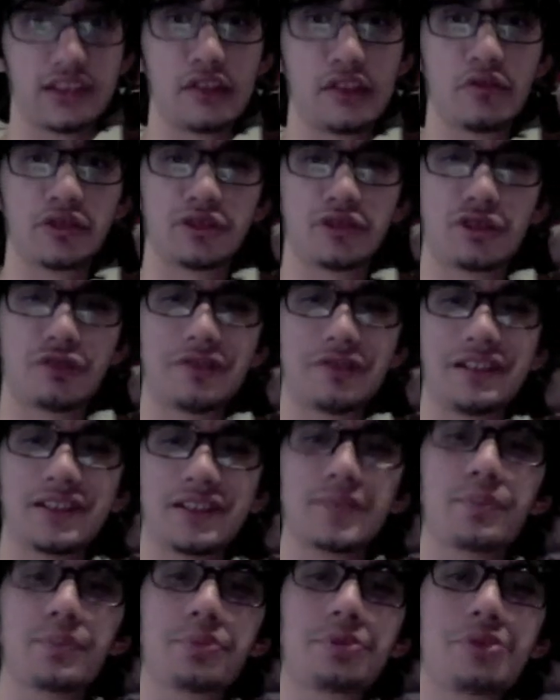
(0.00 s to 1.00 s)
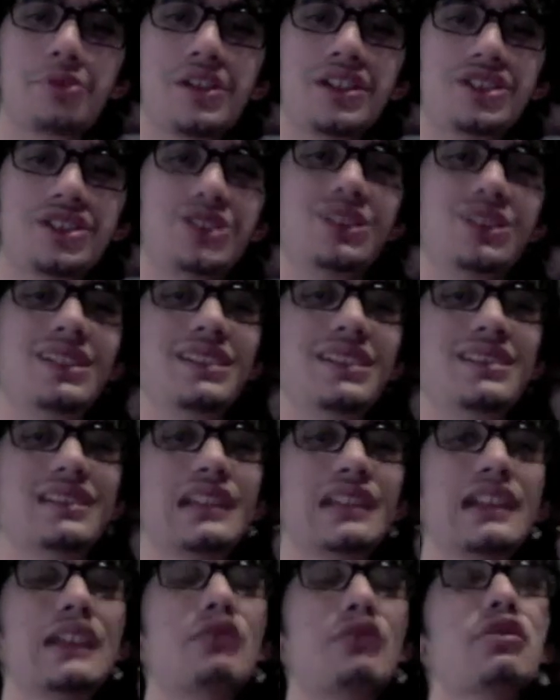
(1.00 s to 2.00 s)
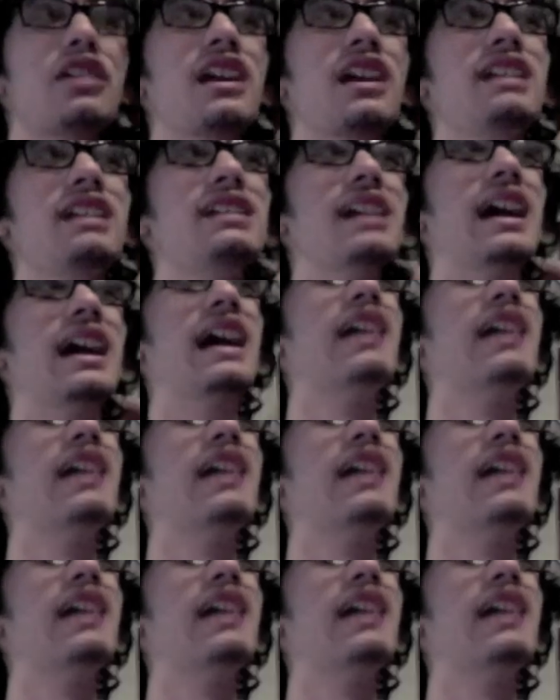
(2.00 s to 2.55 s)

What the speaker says: there was the Great Depression and they were getting